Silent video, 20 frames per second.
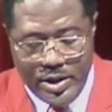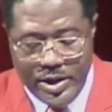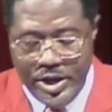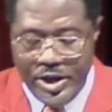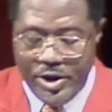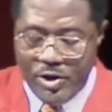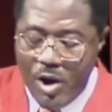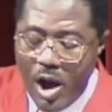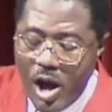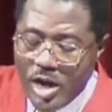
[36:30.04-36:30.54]

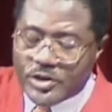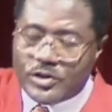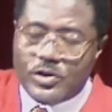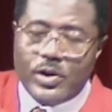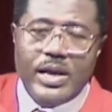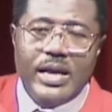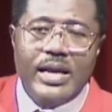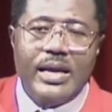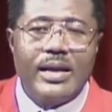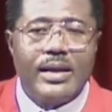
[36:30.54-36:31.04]
He rose to
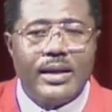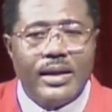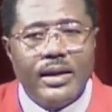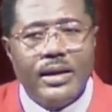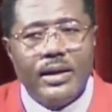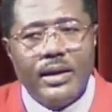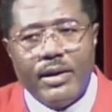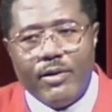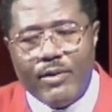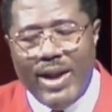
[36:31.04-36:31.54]
the
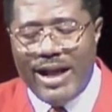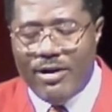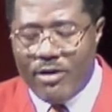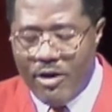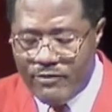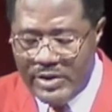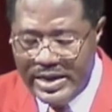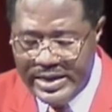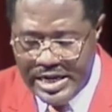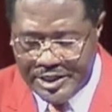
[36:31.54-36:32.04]
rank
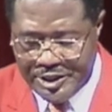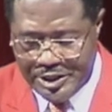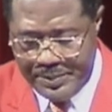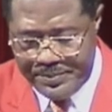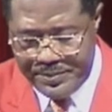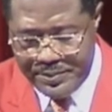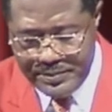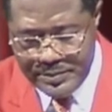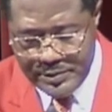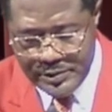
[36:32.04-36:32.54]
of
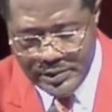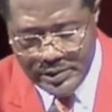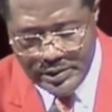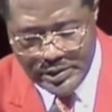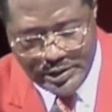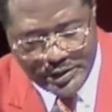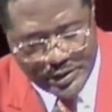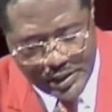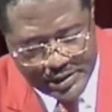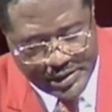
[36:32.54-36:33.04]
leadership.
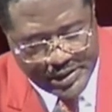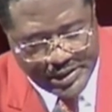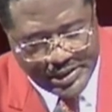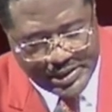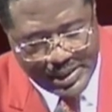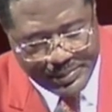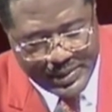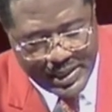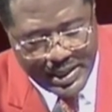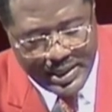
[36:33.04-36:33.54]
Judges
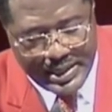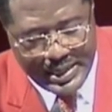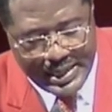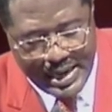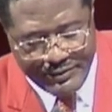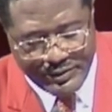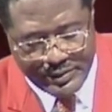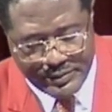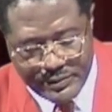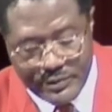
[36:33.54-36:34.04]
chapter
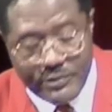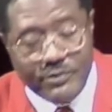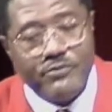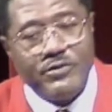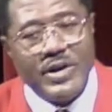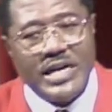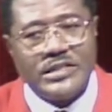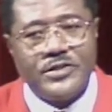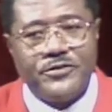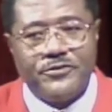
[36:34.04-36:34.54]
11,
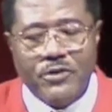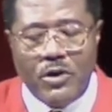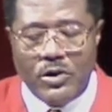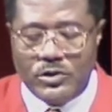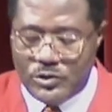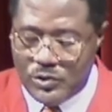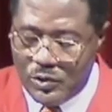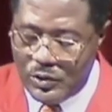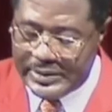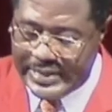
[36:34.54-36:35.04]
verse
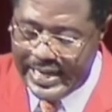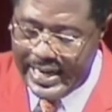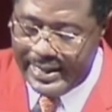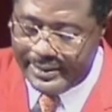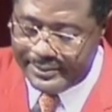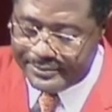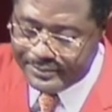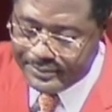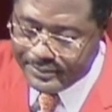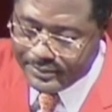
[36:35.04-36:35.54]
4 through
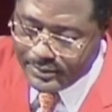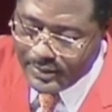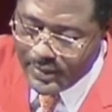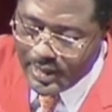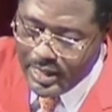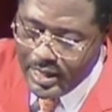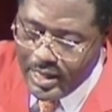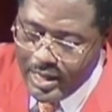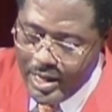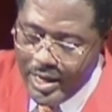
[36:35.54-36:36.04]
10.
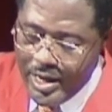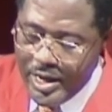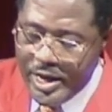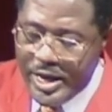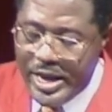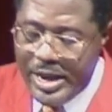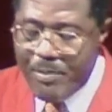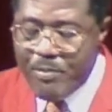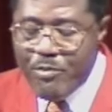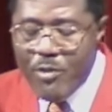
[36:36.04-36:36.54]

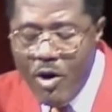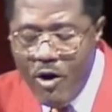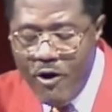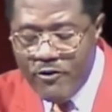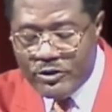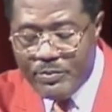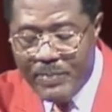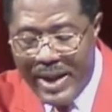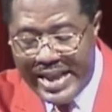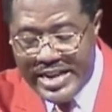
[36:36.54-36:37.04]
He
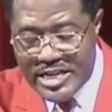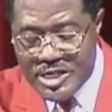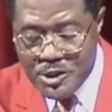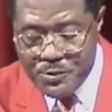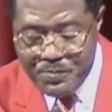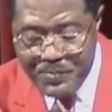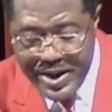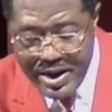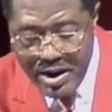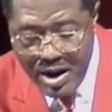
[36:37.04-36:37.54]
moved by the
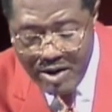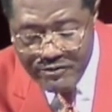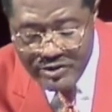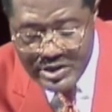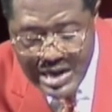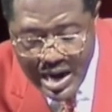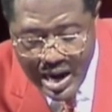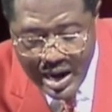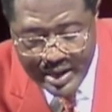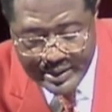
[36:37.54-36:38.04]
Spirit of
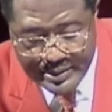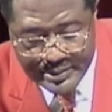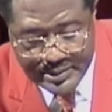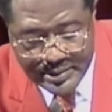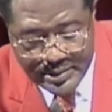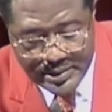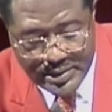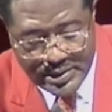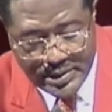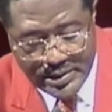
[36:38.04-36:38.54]
God.
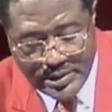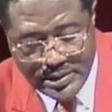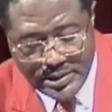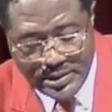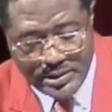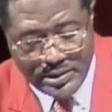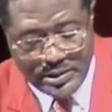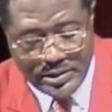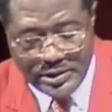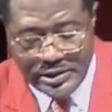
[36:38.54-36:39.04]

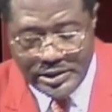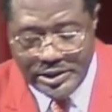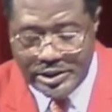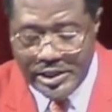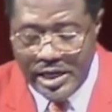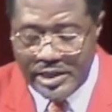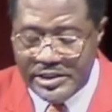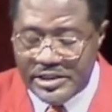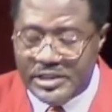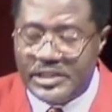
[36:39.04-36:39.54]

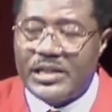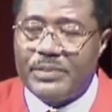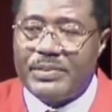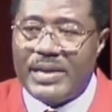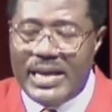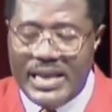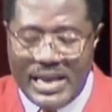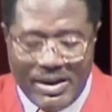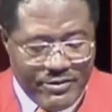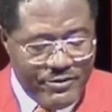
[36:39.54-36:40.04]
Judges
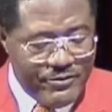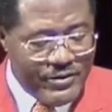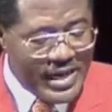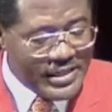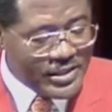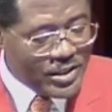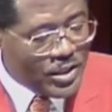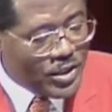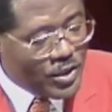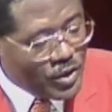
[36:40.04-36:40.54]
chapter 11,
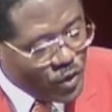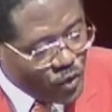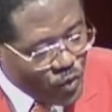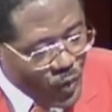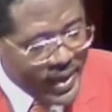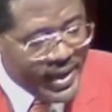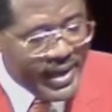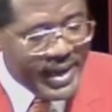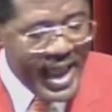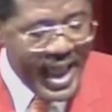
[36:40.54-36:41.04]
verse
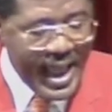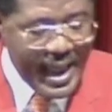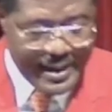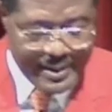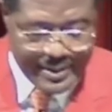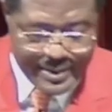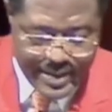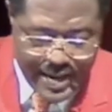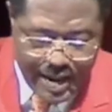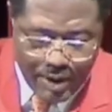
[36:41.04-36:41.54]

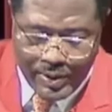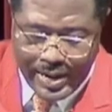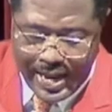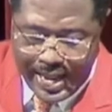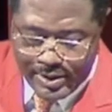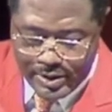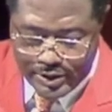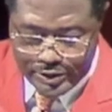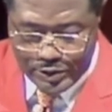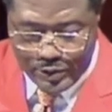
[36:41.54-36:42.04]
29. I would
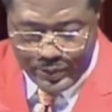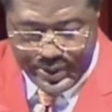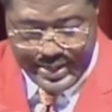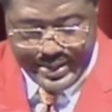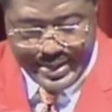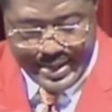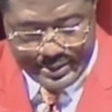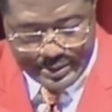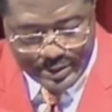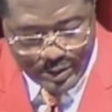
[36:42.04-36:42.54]
like us to
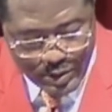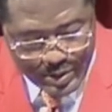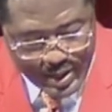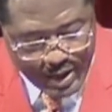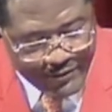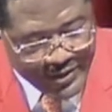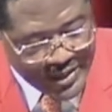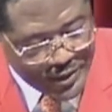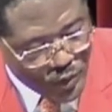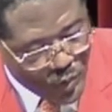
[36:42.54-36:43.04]
read that. Look
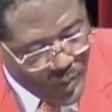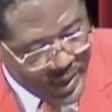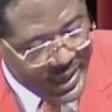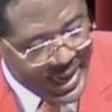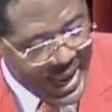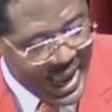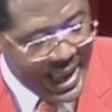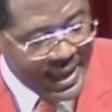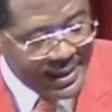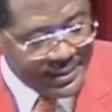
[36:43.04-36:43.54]
at verse
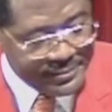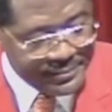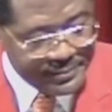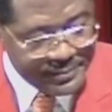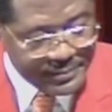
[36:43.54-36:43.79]
29.